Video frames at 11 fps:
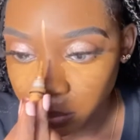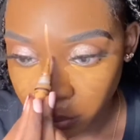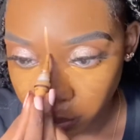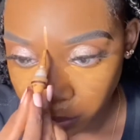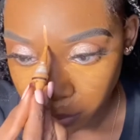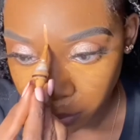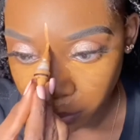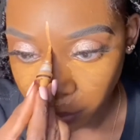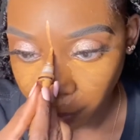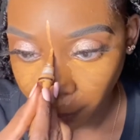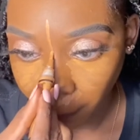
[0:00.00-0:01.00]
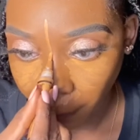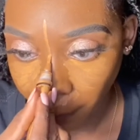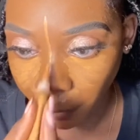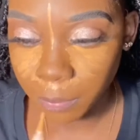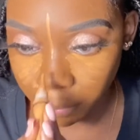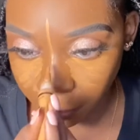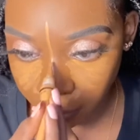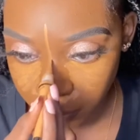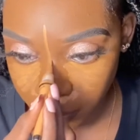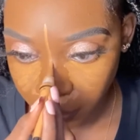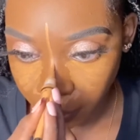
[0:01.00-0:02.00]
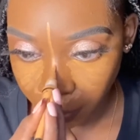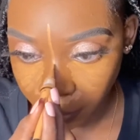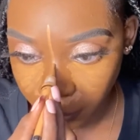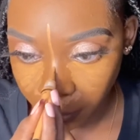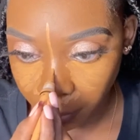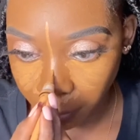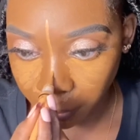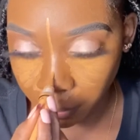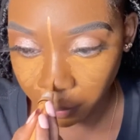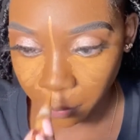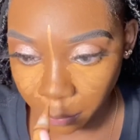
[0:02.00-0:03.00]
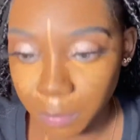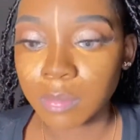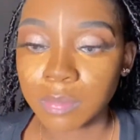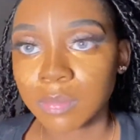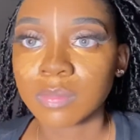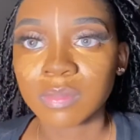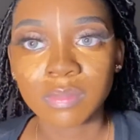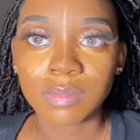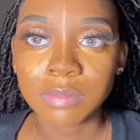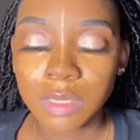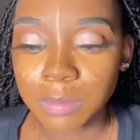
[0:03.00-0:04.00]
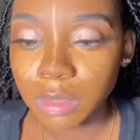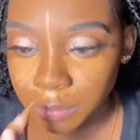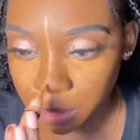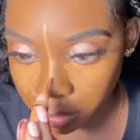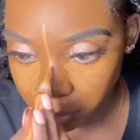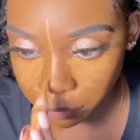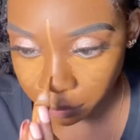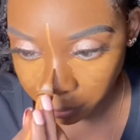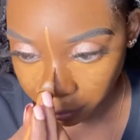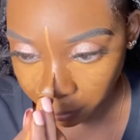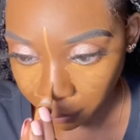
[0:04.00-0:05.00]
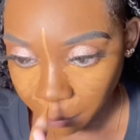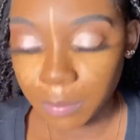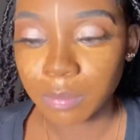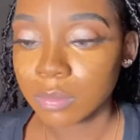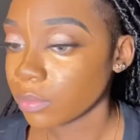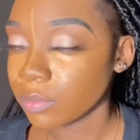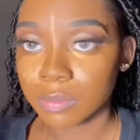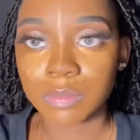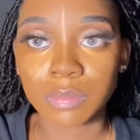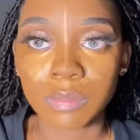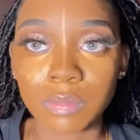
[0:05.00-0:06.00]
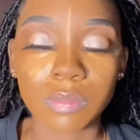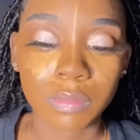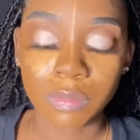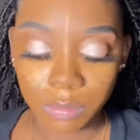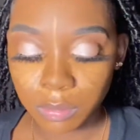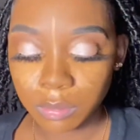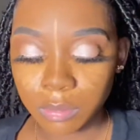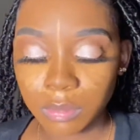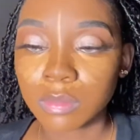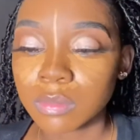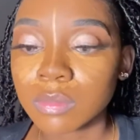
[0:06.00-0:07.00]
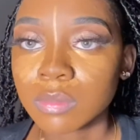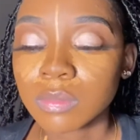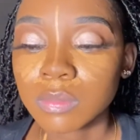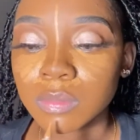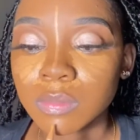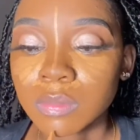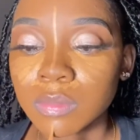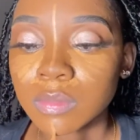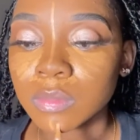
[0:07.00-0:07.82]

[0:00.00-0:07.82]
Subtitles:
This is also the Fawn colored concealer. So I go ahead and add it to all the spots that I want to be highlighted.